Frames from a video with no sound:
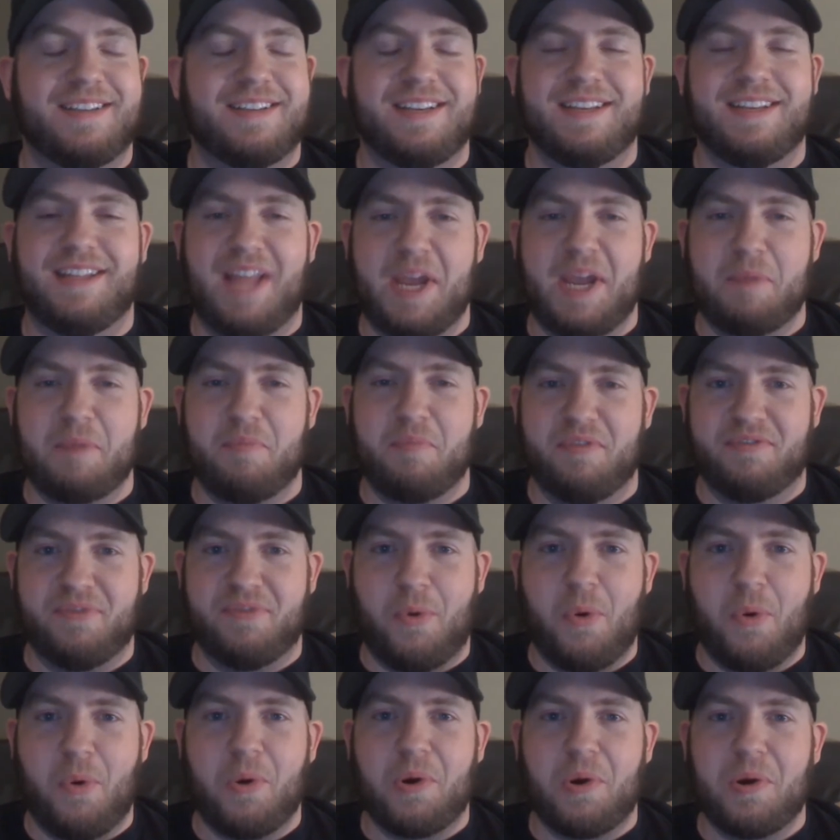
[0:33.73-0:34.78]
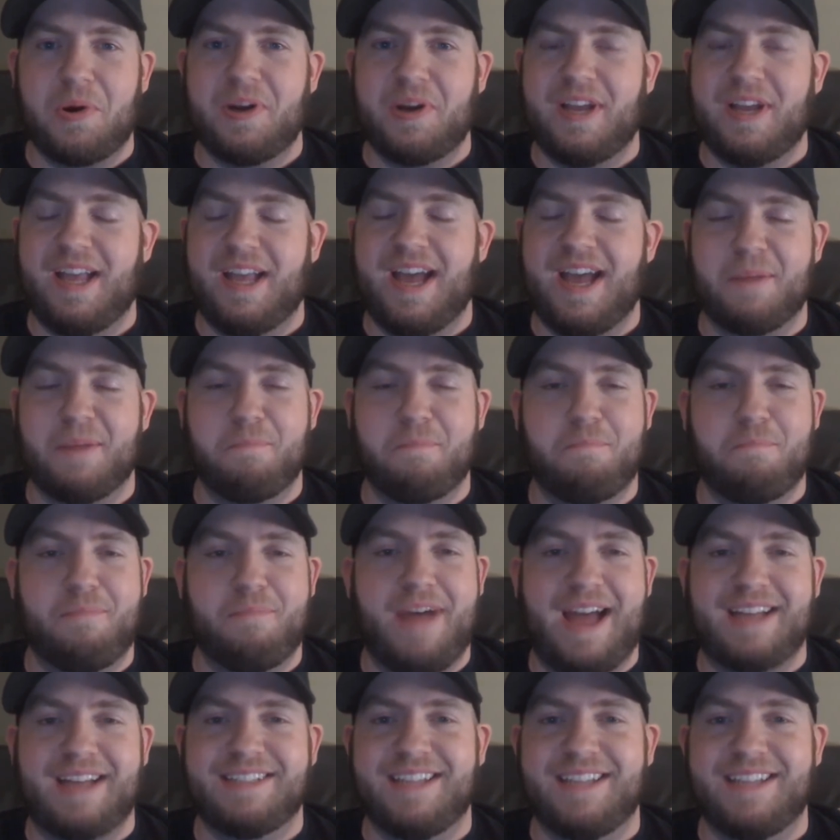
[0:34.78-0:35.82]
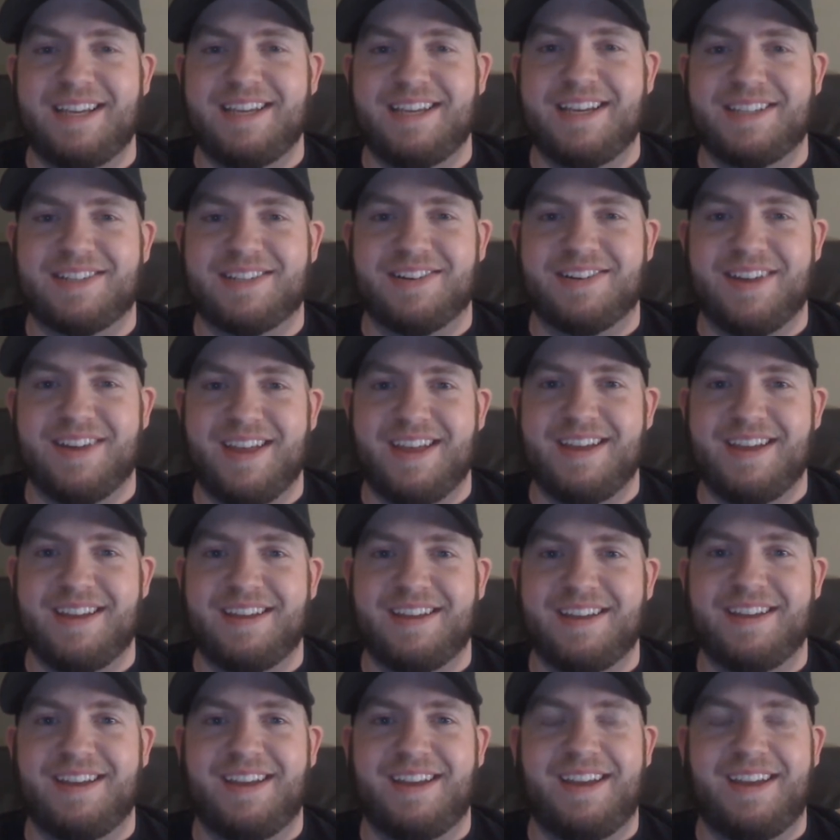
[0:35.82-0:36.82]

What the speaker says: Like before, had a bad day yesterday.